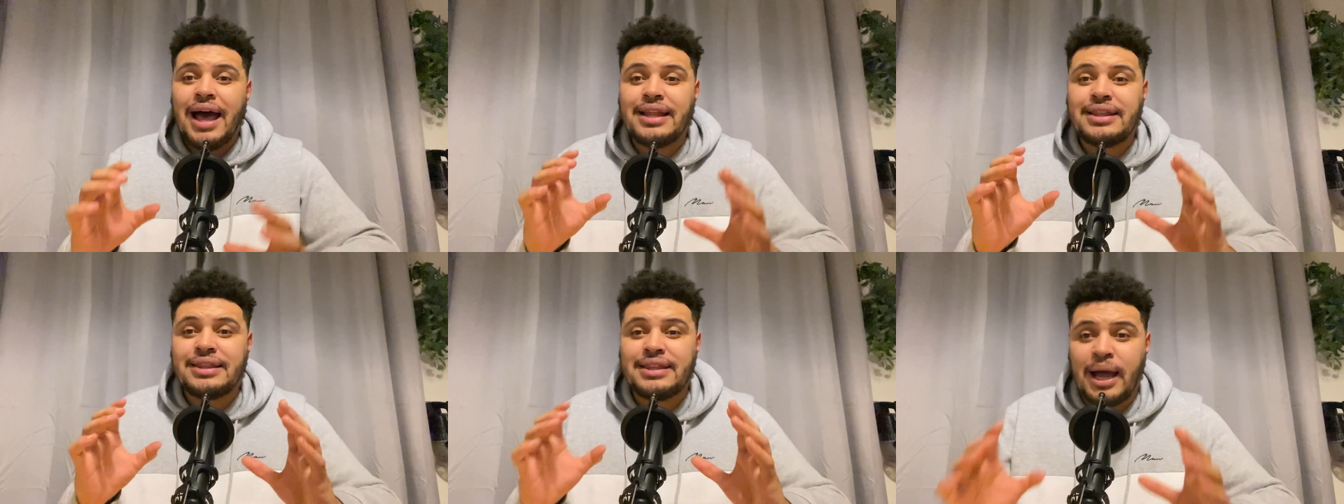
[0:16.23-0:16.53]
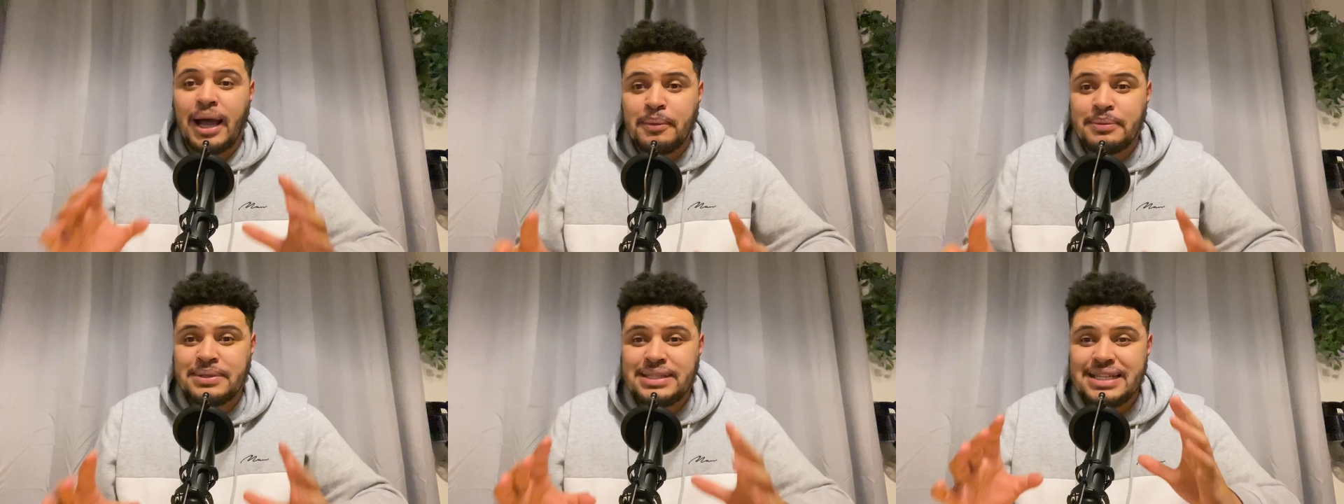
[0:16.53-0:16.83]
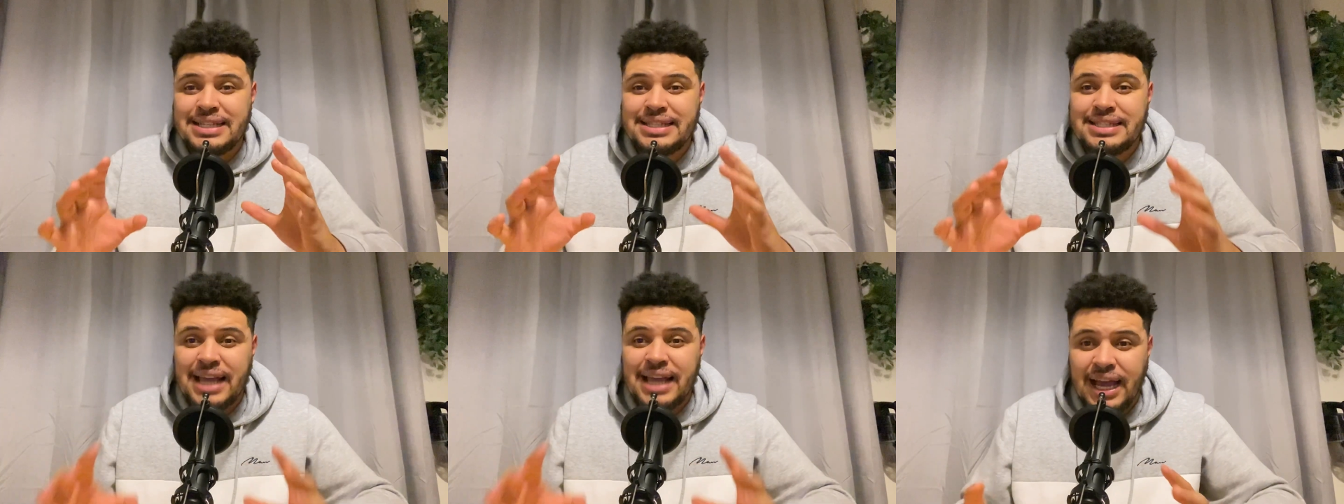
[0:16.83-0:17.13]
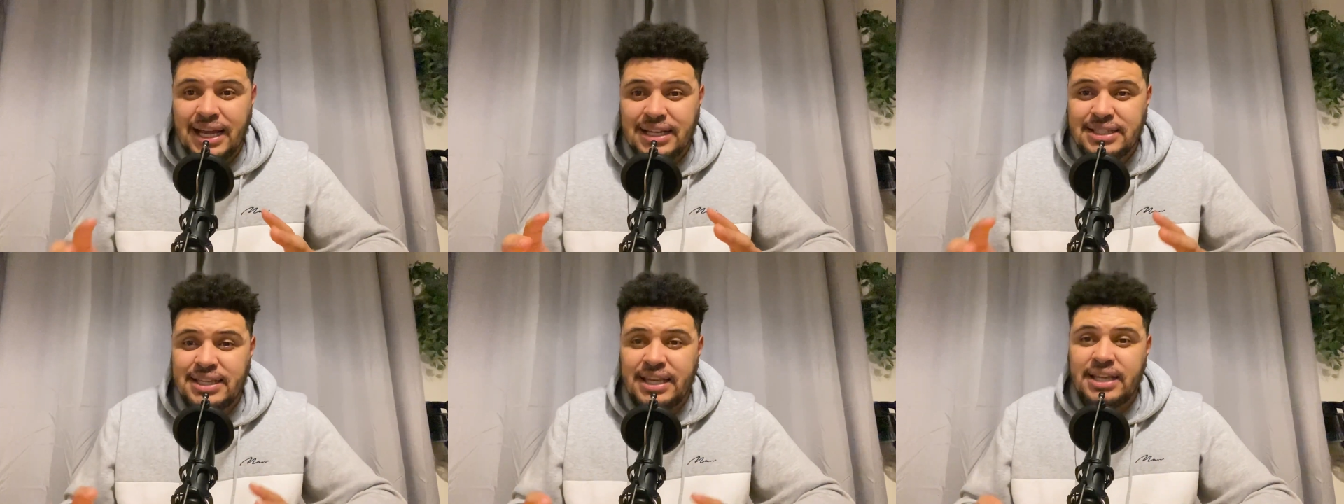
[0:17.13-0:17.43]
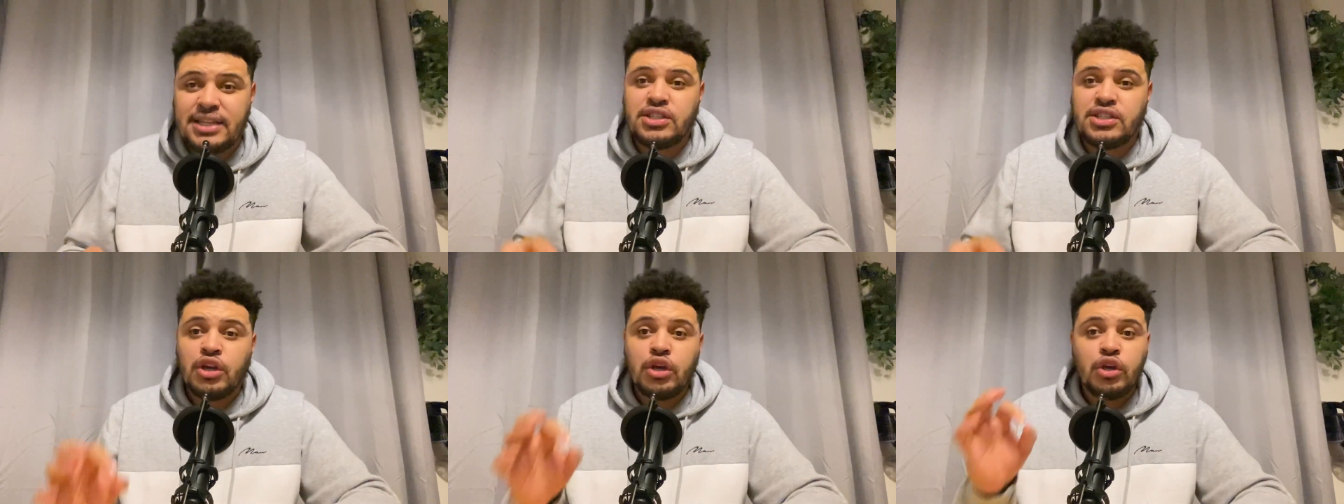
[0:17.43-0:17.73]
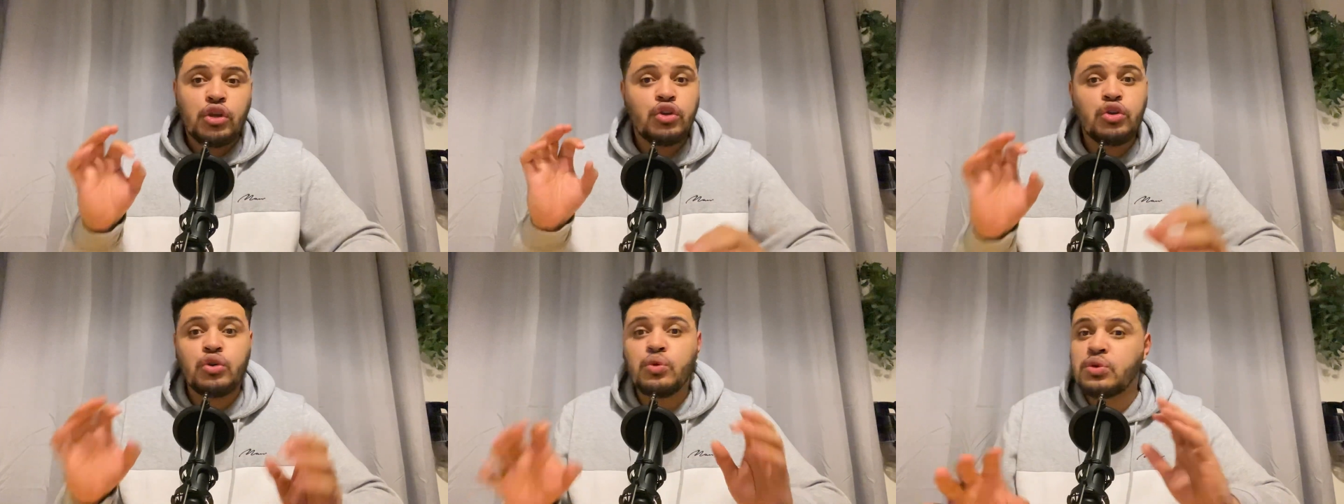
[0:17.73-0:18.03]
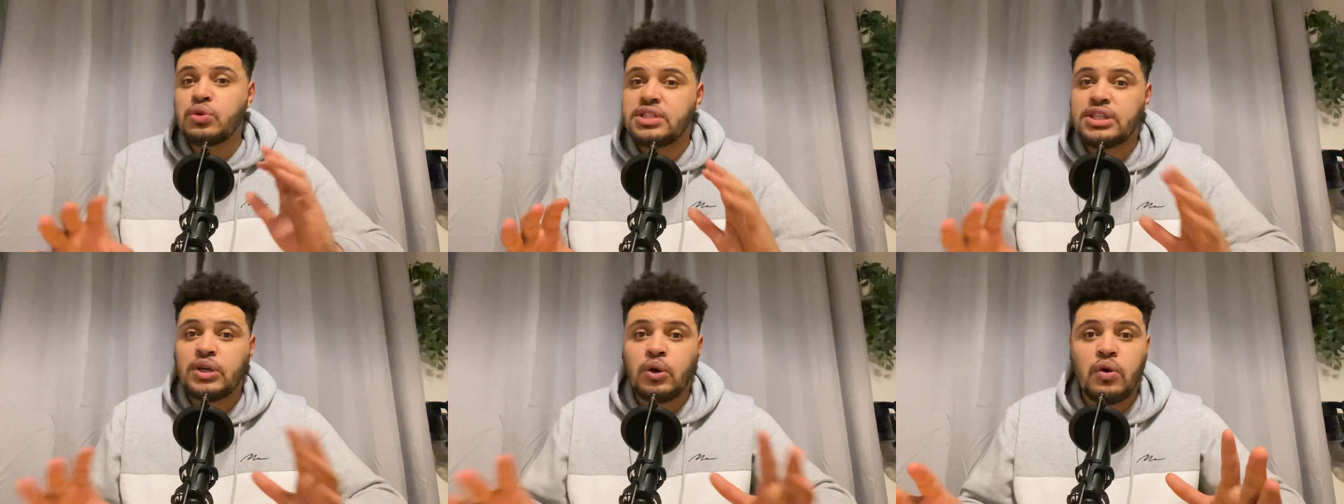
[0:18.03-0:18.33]
adapting tactics. You will
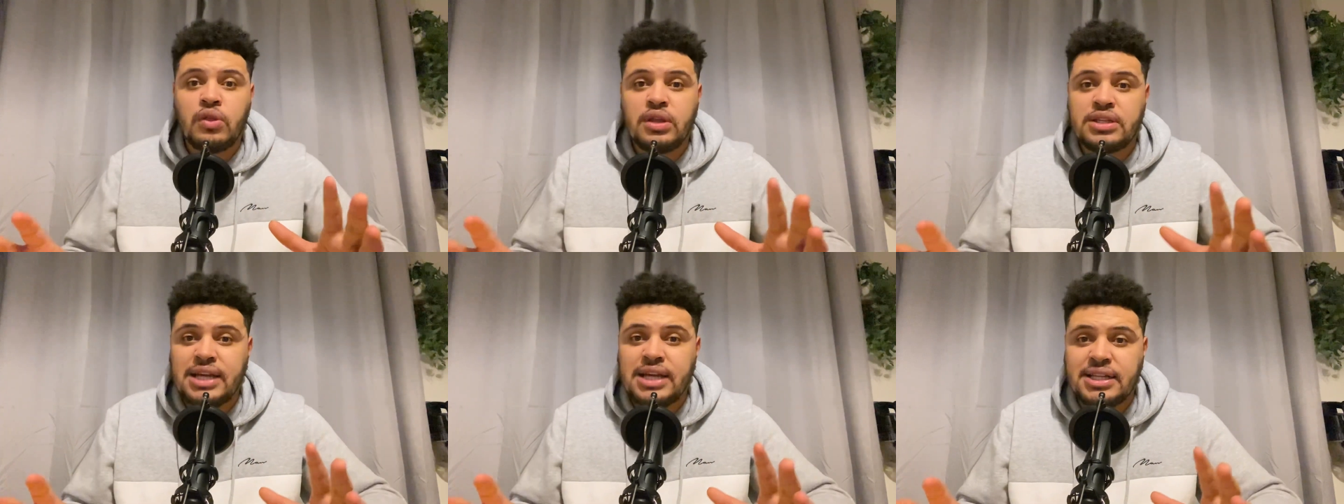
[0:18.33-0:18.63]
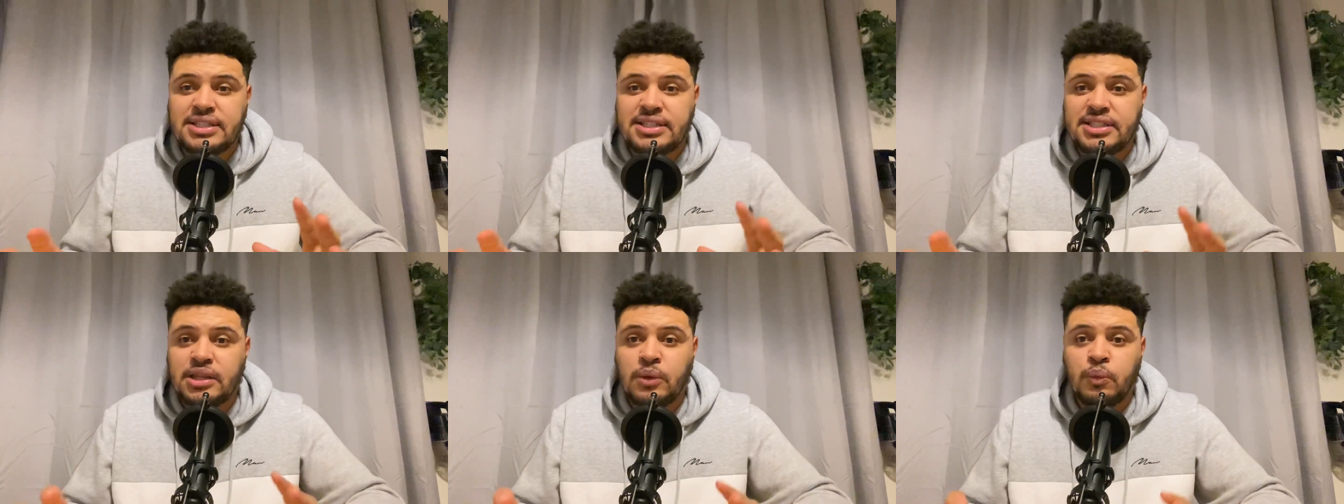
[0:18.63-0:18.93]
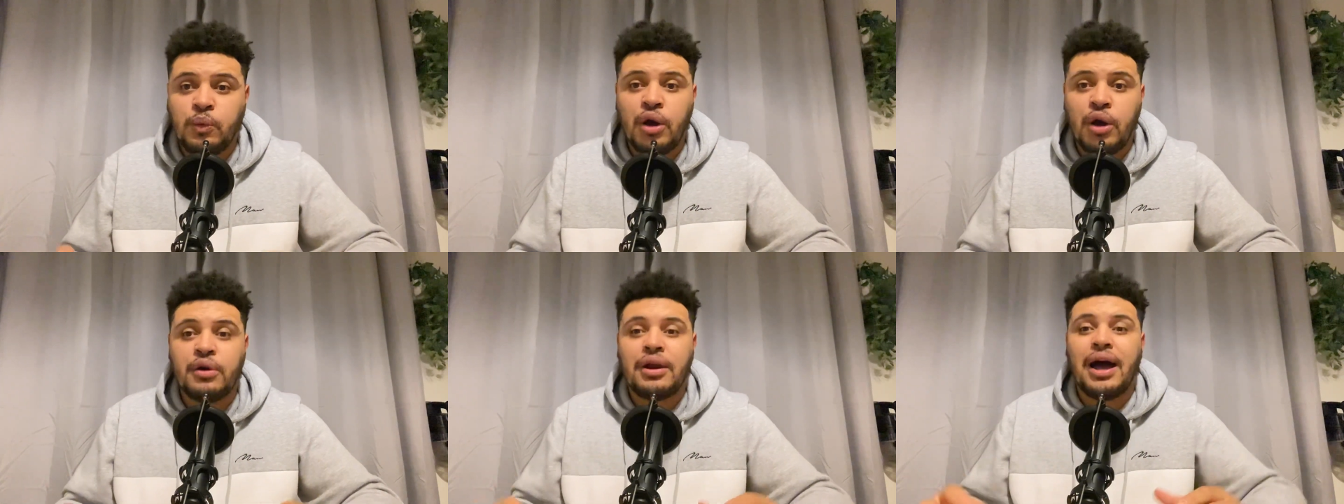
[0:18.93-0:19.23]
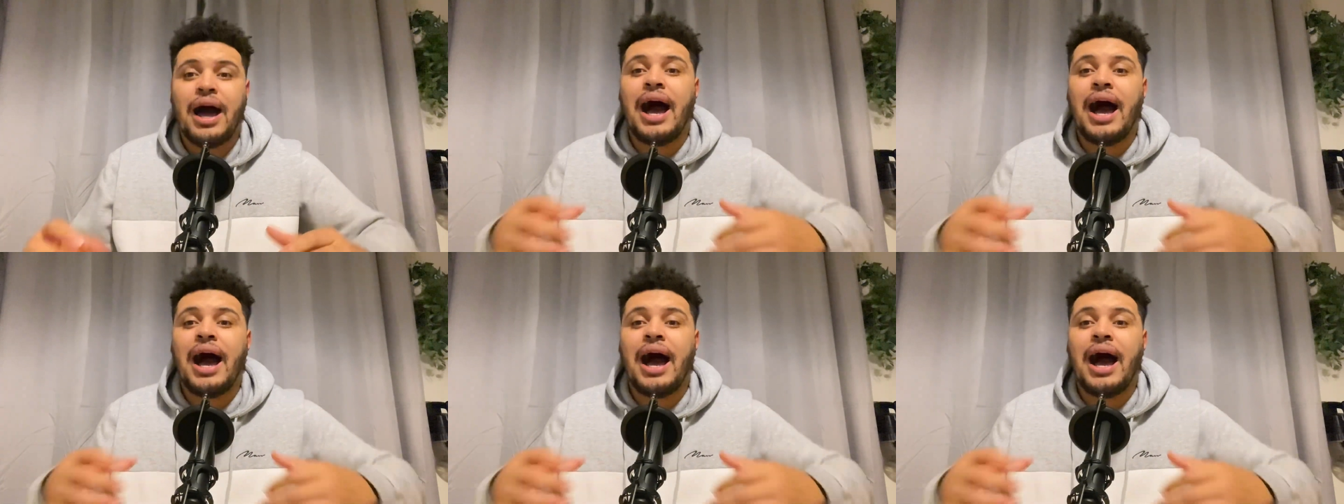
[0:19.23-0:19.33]
see all the tactics in the world.